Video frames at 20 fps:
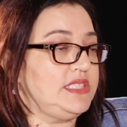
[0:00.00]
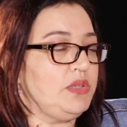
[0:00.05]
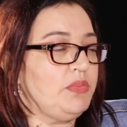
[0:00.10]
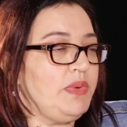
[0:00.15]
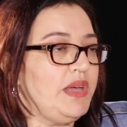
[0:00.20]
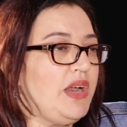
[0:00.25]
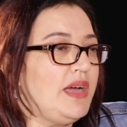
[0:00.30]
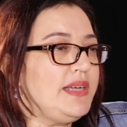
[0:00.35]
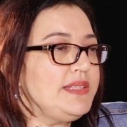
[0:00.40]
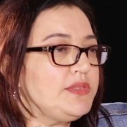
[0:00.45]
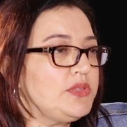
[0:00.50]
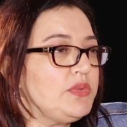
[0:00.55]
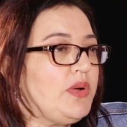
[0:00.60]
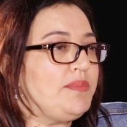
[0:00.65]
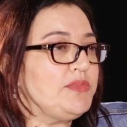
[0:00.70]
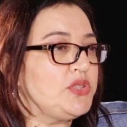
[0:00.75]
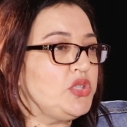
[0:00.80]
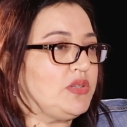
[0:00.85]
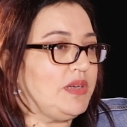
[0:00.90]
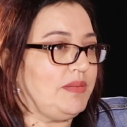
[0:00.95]
So when I'm
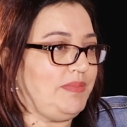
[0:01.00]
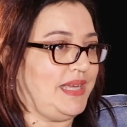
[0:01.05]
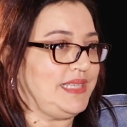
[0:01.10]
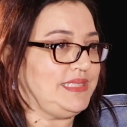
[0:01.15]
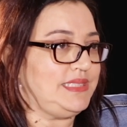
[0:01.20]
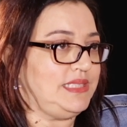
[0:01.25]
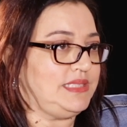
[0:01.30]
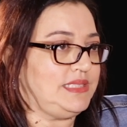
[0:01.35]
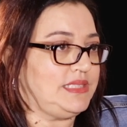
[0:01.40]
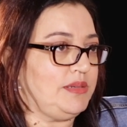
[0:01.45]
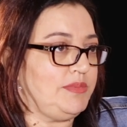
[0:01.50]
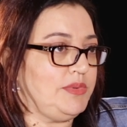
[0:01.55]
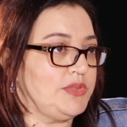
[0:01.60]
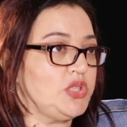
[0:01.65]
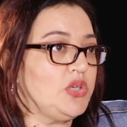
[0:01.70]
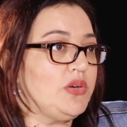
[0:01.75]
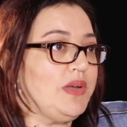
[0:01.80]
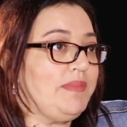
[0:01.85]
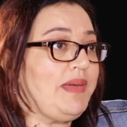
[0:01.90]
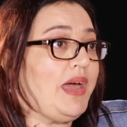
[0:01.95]
talking about system, I'm
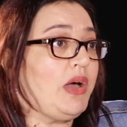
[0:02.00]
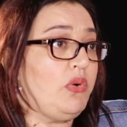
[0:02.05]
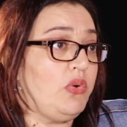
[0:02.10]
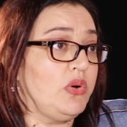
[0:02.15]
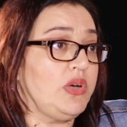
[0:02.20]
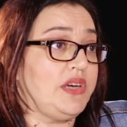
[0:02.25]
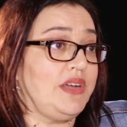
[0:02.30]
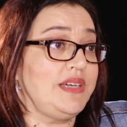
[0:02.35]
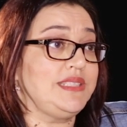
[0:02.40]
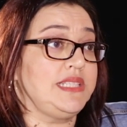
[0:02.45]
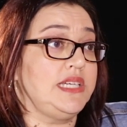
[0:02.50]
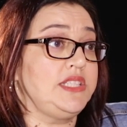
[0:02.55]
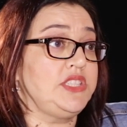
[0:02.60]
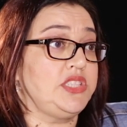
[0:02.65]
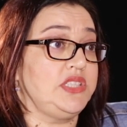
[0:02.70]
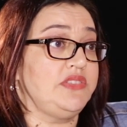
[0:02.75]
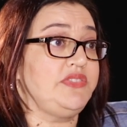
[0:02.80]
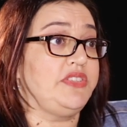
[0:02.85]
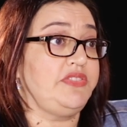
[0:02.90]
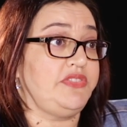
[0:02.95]
talking about
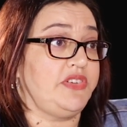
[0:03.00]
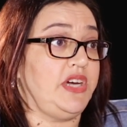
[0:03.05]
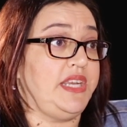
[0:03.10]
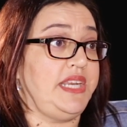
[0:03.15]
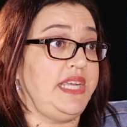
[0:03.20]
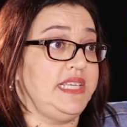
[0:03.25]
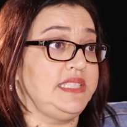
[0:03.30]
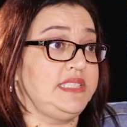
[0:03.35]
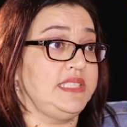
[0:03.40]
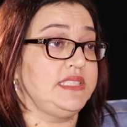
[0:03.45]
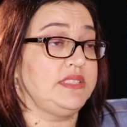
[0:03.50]
organization of your finances.